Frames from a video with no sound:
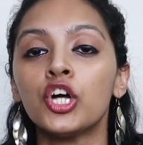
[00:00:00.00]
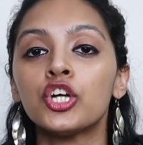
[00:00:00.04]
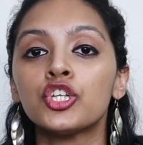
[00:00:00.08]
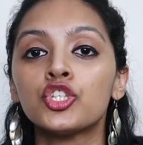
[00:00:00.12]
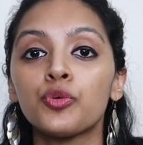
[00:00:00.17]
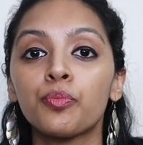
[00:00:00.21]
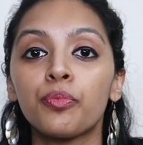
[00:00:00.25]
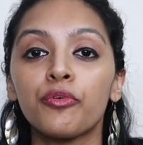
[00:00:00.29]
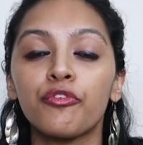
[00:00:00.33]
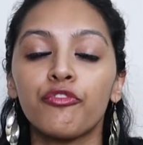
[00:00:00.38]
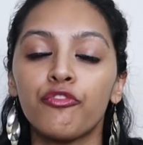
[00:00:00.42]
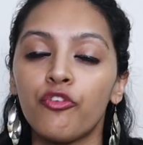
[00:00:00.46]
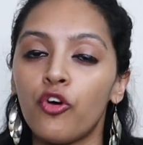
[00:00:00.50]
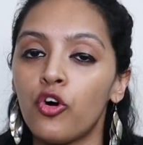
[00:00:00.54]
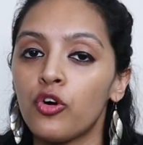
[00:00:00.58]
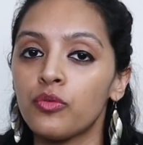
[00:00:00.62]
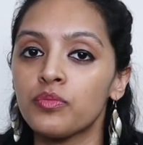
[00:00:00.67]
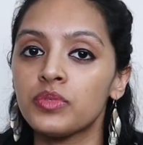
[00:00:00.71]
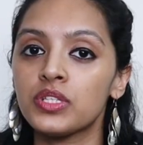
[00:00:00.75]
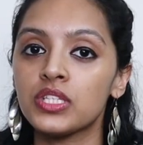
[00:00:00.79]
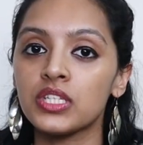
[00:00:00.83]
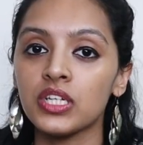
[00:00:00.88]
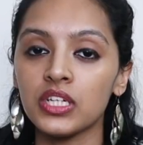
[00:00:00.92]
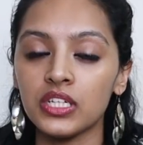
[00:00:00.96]
to
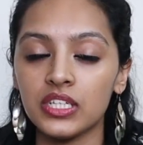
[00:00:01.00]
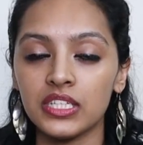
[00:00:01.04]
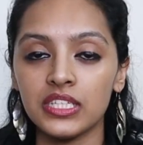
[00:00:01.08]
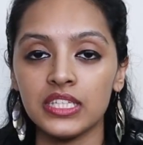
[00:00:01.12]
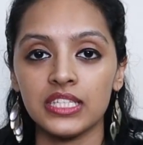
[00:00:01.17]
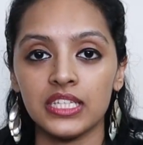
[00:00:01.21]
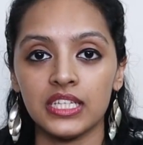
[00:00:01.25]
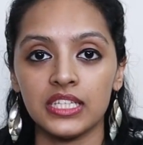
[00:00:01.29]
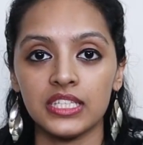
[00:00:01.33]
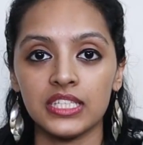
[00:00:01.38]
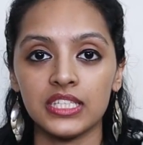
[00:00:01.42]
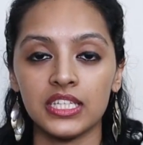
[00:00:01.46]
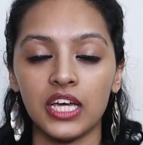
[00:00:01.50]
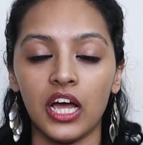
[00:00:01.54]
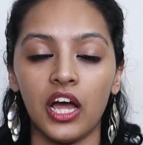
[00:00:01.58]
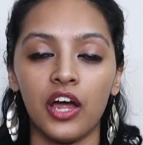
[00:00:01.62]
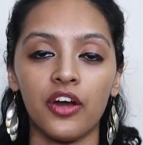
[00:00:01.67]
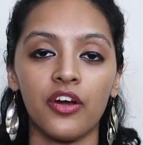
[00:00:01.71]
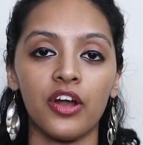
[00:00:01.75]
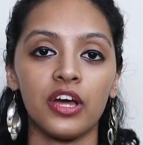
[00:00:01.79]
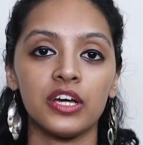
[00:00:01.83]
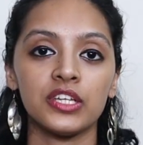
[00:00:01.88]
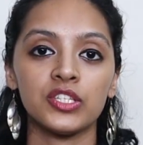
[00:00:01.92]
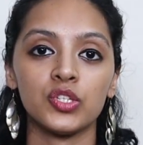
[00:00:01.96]
perform certain
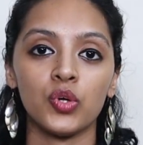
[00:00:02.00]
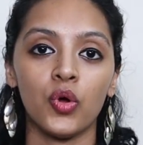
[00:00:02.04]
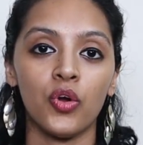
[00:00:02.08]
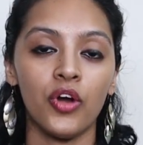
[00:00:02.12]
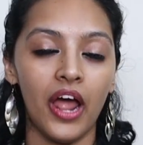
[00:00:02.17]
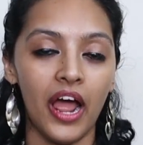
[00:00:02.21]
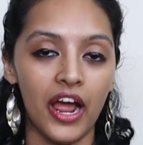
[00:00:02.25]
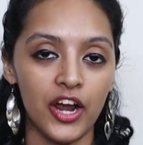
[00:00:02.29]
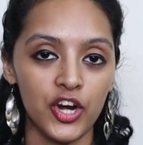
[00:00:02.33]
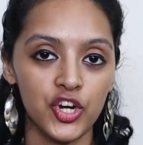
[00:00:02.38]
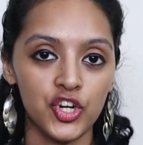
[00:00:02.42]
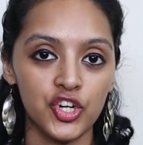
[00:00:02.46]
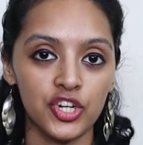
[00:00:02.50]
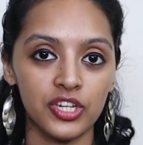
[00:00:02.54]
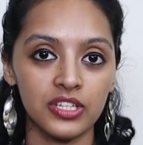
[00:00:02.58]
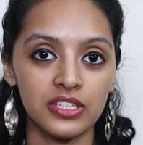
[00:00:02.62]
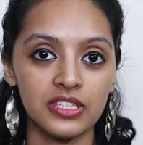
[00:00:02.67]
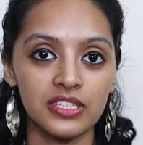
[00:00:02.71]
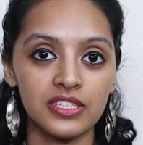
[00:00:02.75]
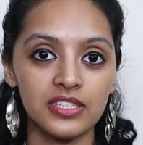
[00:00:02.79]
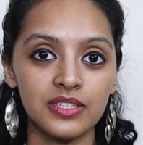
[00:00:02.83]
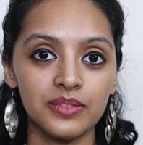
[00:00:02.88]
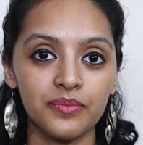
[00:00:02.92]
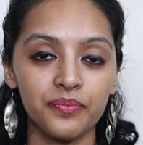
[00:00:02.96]
sanskaras or
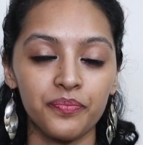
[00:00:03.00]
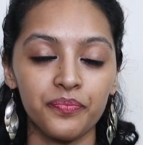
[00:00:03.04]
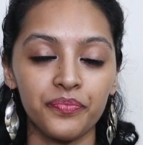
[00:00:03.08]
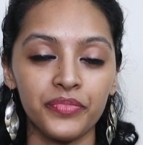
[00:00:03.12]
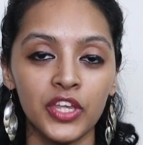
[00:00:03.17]
actions.